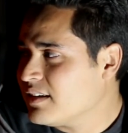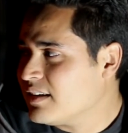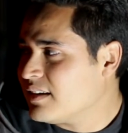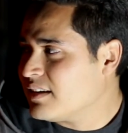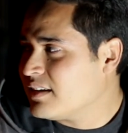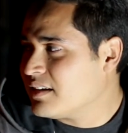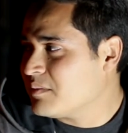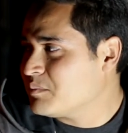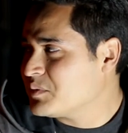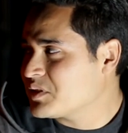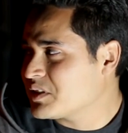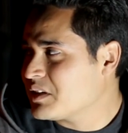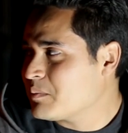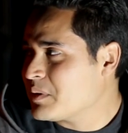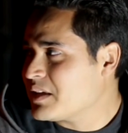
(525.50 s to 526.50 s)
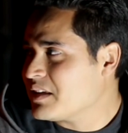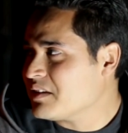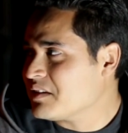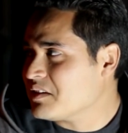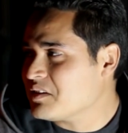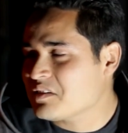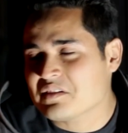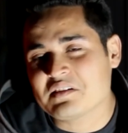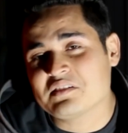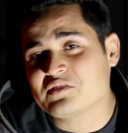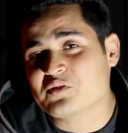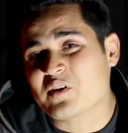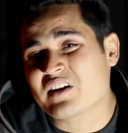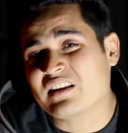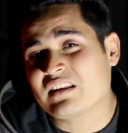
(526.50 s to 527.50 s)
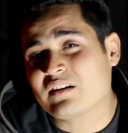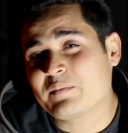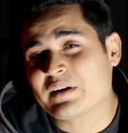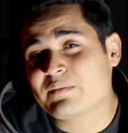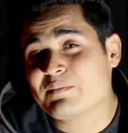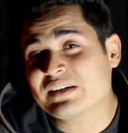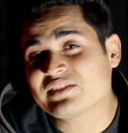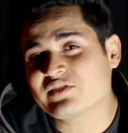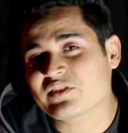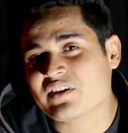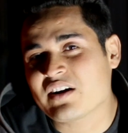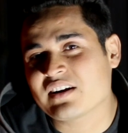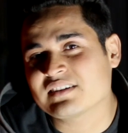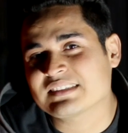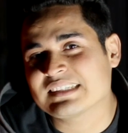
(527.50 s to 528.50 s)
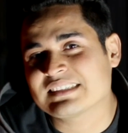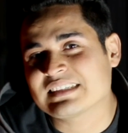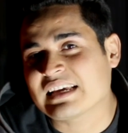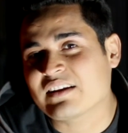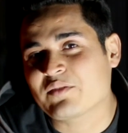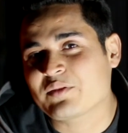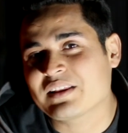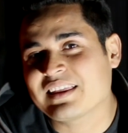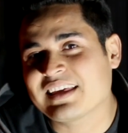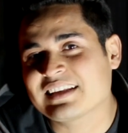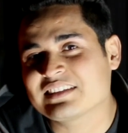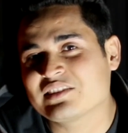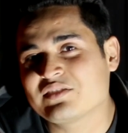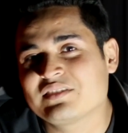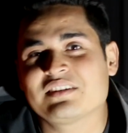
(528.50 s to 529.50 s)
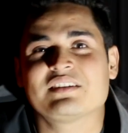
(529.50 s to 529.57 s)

I'm just going to be enjoying a little bit of muscle cars since I don't really get to